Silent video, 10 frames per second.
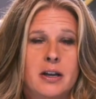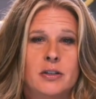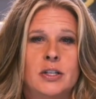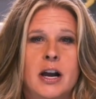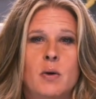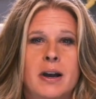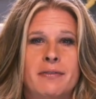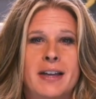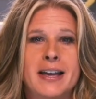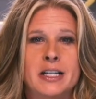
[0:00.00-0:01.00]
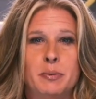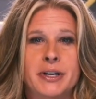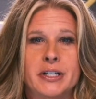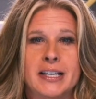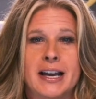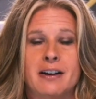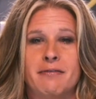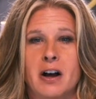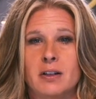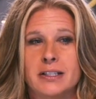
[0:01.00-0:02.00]
So if they experience the kind of
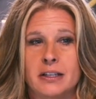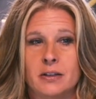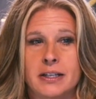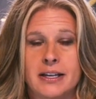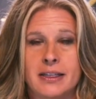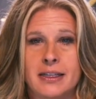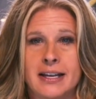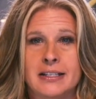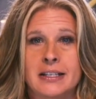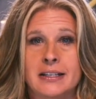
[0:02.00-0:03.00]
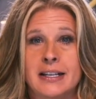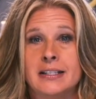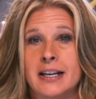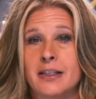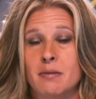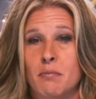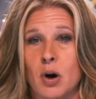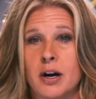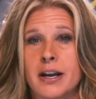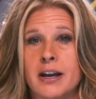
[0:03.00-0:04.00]
volatility that's in the
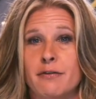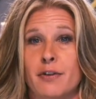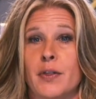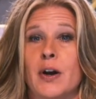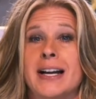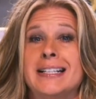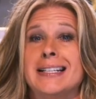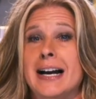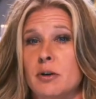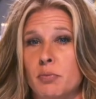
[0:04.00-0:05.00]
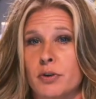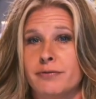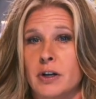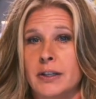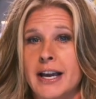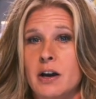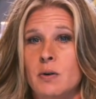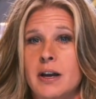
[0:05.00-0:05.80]
market for their entire portfolio,